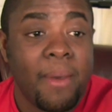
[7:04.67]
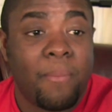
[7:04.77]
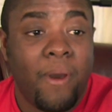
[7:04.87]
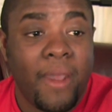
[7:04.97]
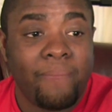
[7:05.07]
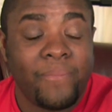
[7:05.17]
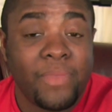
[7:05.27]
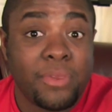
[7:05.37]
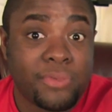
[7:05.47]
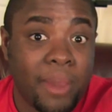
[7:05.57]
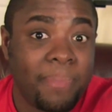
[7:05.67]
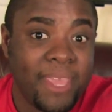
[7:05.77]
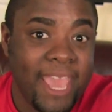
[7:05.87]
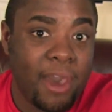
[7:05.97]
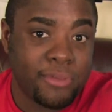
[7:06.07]
But
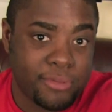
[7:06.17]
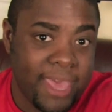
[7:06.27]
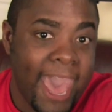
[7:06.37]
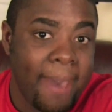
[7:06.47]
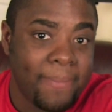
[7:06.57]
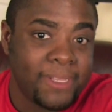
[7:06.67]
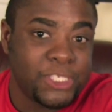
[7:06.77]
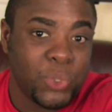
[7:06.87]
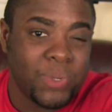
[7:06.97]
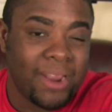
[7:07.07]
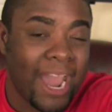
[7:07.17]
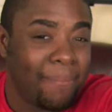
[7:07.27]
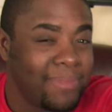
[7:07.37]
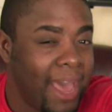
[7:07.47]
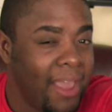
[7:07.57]
something else has happened to where
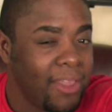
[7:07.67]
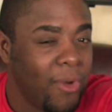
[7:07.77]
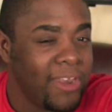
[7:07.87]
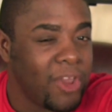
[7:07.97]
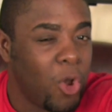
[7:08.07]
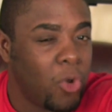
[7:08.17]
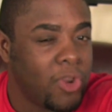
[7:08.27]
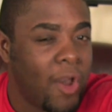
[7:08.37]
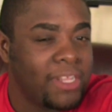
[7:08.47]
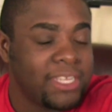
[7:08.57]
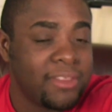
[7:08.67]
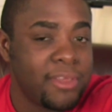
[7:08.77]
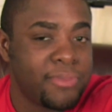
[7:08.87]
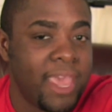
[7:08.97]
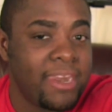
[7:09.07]
I'm not going to hold on to
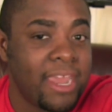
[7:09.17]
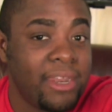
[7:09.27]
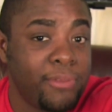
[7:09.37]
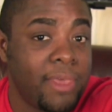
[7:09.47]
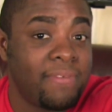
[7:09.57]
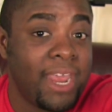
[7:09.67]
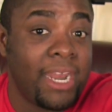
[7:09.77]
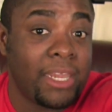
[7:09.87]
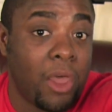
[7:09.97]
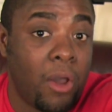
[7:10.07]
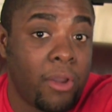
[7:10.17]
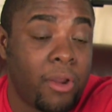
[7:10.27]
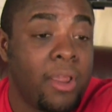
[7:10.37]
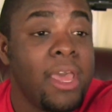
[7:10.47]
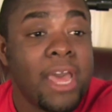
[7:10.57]
this N97 any
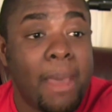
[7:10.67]
longer.